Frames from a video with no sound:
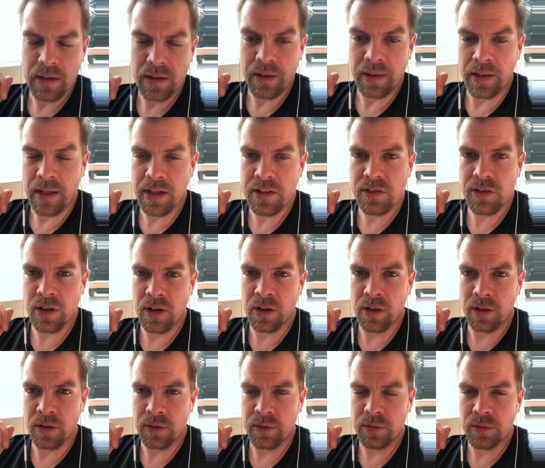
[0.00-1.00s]
that's
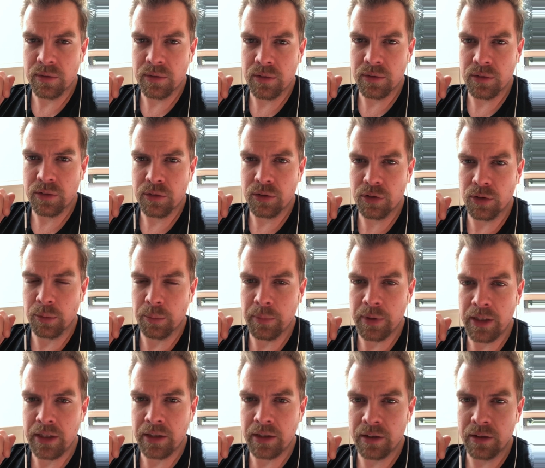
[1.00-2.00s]
all for
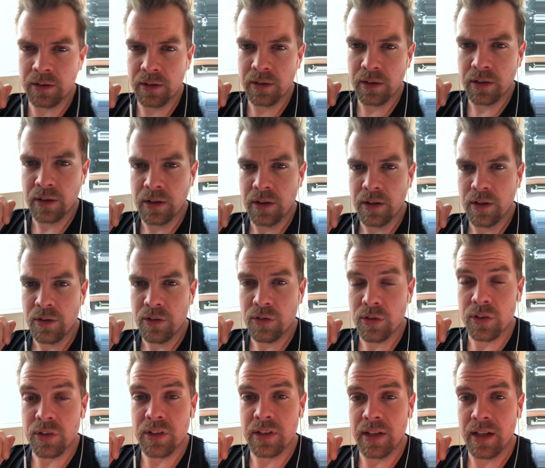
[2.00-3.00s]
me
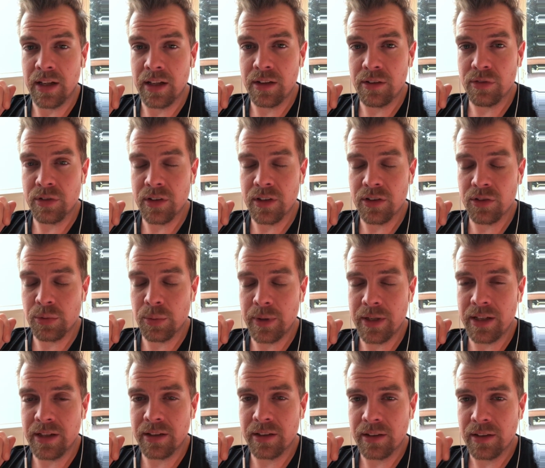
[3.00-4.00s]
for today, for this
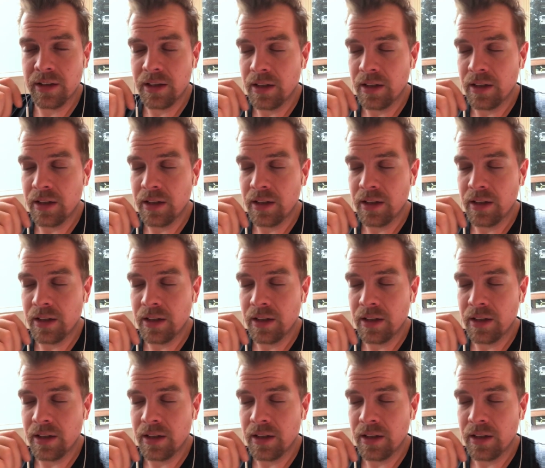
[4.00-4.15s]
week.